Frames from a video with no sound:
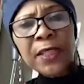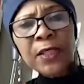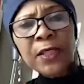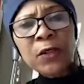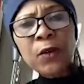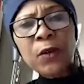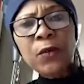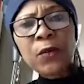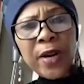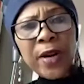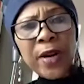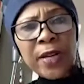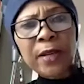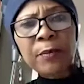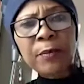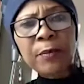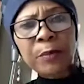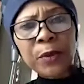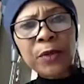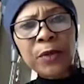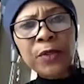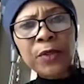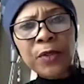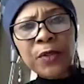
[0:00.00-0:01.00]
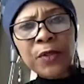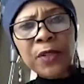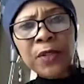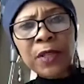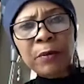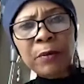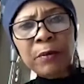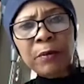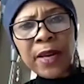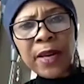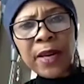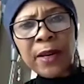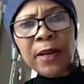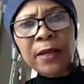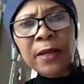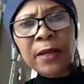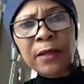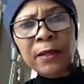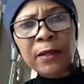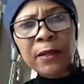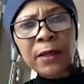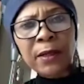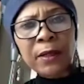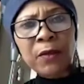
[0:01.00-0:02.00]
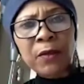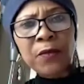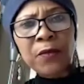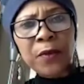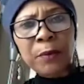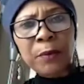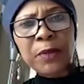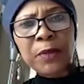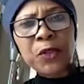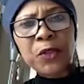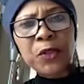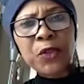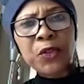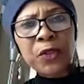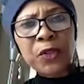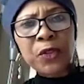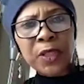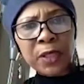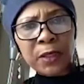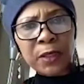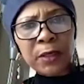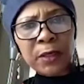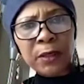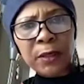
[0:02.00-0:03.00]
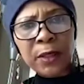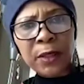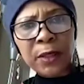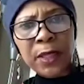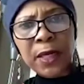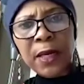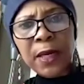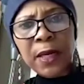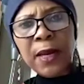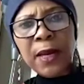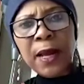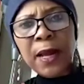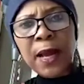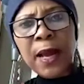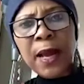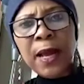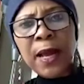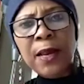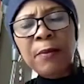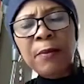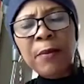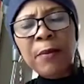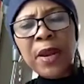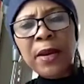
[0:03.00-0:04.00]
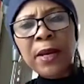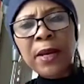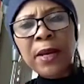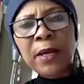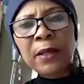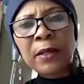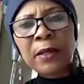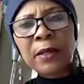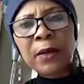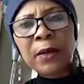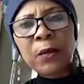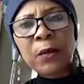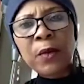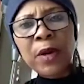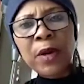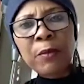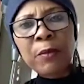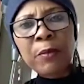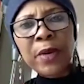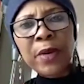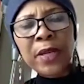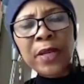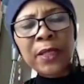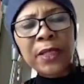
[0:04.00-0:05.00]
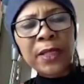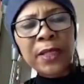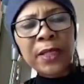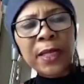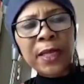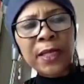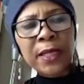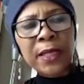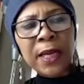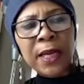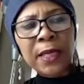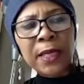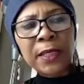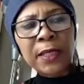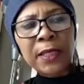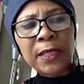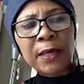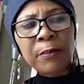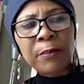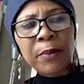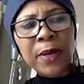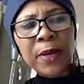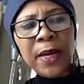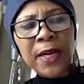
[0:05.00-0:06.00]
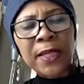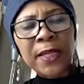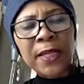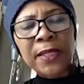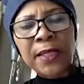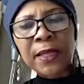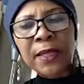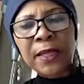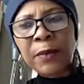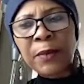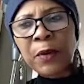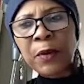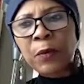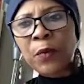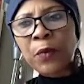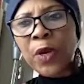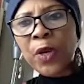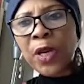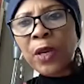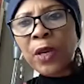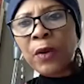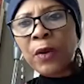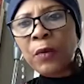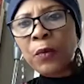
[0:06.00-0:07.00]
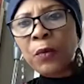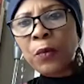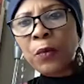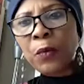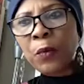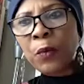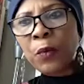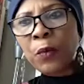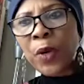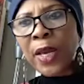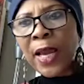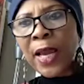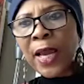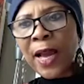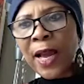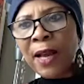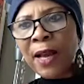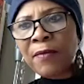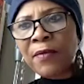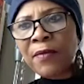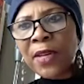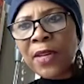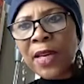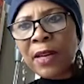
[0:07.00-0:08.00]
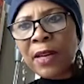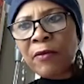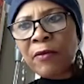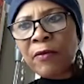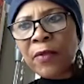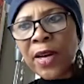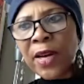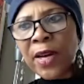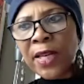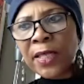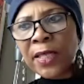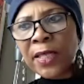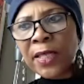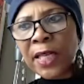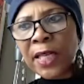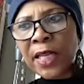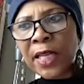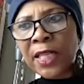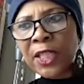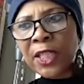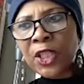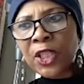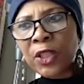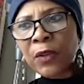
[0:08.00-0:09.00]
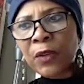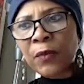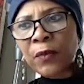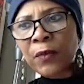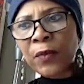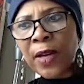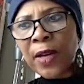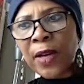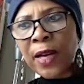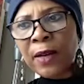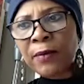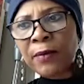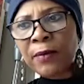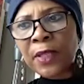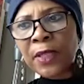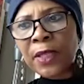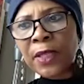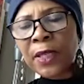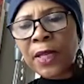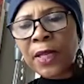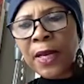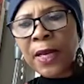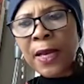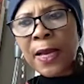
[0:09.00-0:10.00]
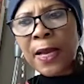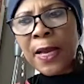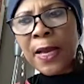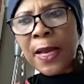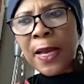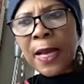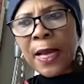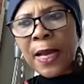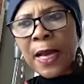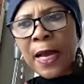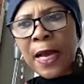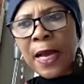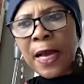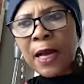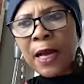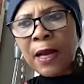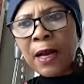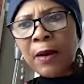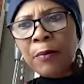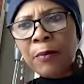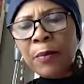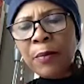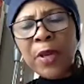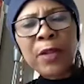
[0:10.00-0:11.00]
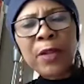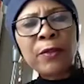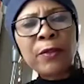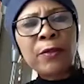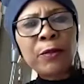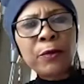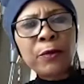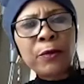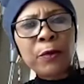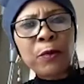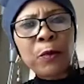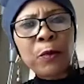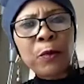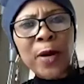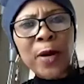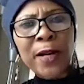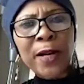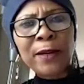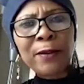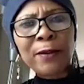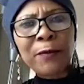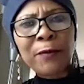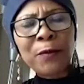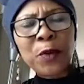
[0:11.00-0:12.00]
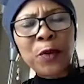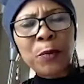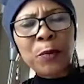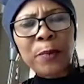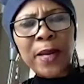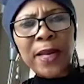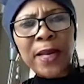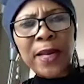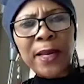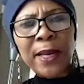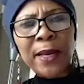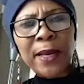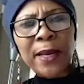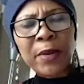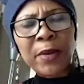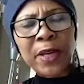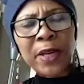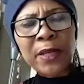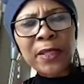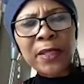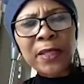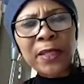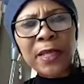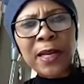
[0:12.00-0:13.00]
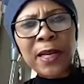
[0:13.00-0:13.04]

already producing medical, you know, pharmaceutical and medical equipment and supplies. I mean, we have the advantage of having been through quite a few pandemics,